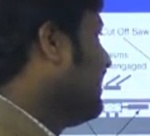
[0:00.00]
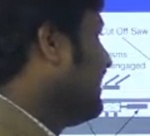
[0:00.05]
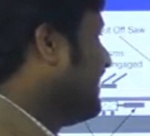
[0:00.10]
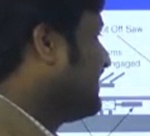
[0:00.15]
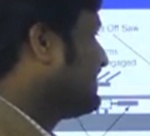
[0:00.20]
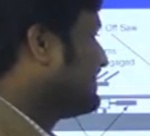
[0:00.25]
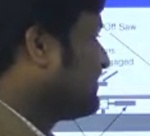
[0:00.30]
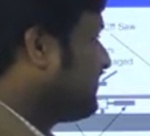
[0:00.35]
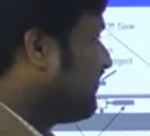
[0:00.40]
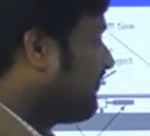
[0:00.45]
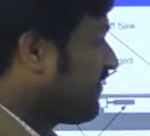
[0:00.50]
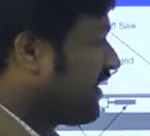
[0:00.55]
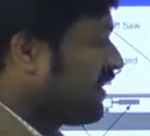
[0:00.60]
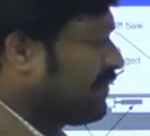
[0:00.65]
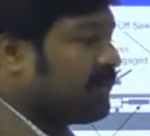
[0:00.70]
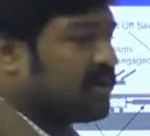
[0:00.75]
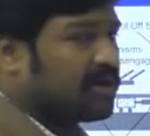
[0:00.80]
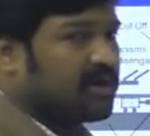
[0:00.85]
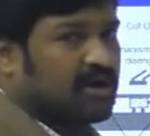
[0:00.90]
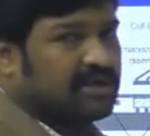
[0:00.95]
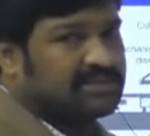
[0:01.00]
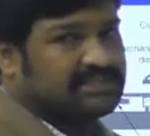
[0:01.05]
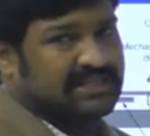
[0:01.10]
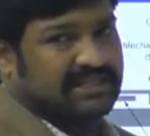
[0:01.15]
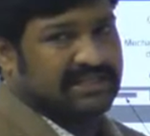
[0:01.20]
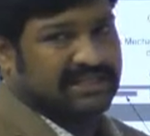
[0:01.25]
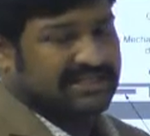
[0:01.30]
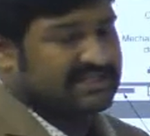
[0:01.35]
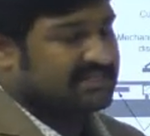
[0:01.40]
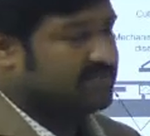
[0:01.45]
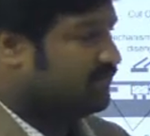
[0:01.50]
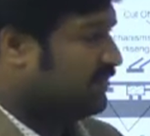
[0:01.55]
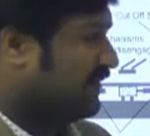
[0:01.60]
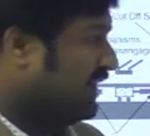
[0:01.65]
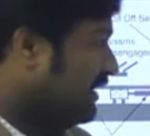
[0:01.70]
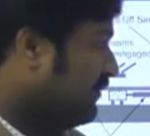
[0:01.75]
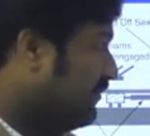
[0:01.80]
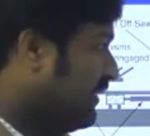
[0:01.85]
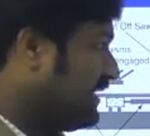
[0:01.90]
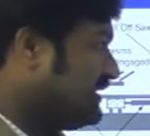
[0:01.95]
Next, fiber cost is
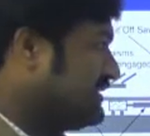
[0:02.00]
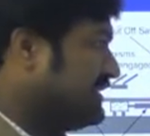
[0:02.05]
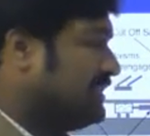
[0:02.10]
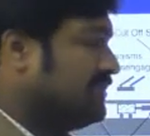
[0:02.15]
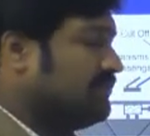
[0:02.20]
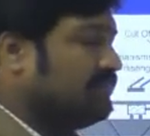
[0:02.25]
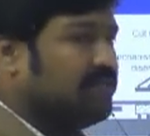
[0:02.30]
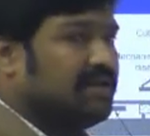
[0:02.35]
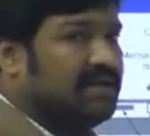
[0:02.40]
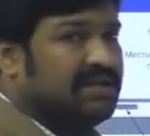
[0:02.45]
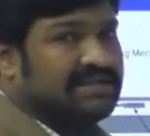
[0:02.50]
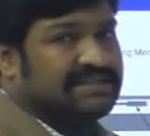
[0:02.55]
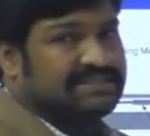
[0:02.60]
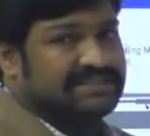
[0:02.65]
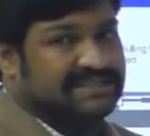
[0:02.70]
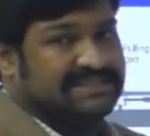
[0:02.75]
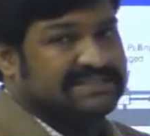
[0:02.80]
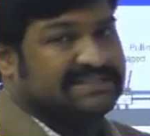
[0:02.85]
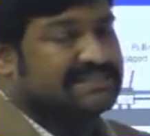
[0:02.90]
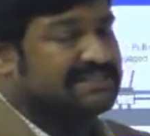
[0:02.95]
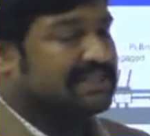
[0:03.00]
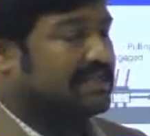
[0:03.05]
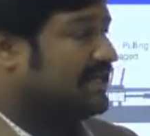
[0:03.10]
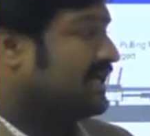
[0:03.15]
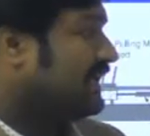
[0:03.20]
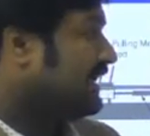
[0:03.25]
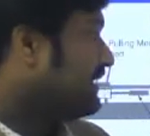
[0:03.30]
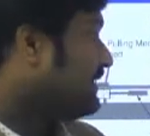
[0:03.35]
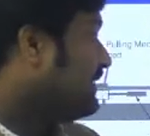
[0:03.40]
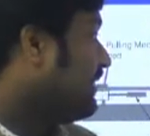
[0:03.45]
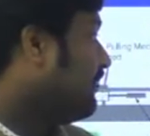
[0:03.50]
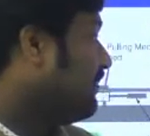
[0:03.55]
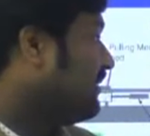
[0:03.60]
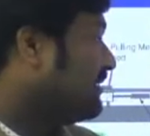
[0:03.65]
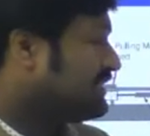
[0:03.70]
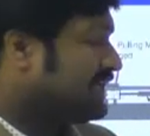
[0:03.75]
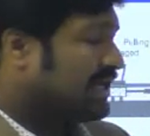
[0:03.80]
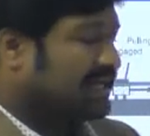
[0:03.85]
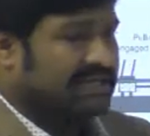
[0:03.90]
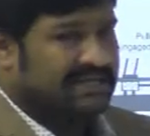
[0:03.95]
minimized since the
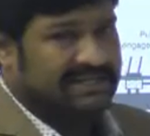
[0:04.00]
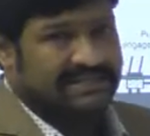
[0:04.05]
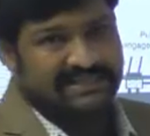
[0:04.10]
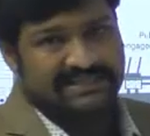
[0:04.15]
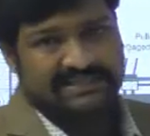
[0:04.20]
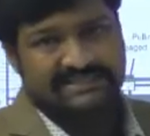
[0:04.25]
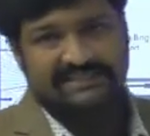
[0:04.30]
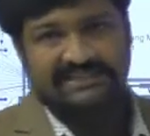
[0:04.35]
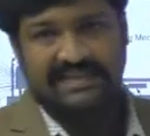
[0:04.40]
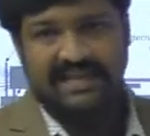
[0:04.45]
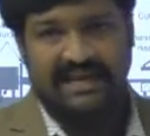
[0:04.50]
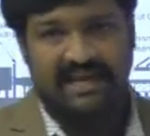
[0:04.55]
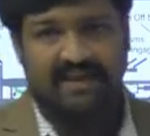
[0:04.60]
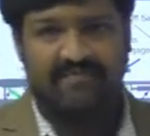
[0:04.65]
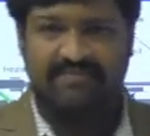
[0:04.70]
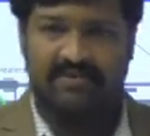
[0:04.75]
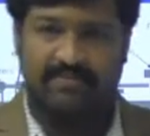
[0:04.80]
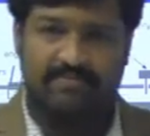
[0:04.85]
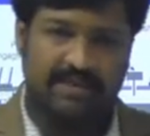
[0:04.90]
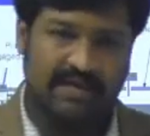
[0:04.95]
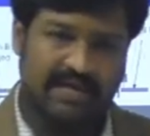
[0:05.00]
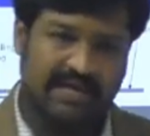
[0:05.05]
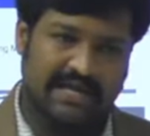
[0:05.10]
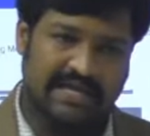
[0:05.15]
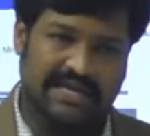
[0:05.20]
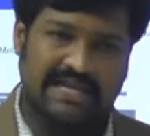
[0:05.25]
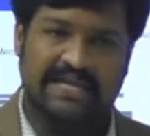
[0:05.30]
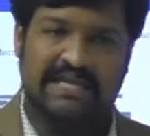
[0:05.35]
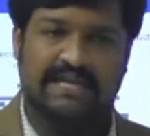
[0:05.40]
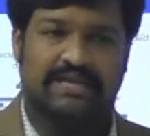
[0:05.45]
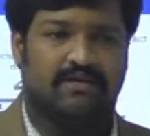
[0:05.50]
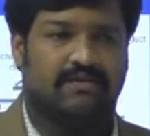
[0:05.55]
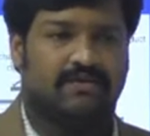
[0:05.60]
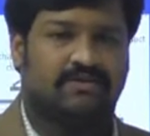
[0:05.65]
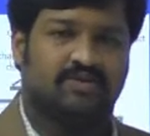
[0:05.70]
majority is taken from the creel.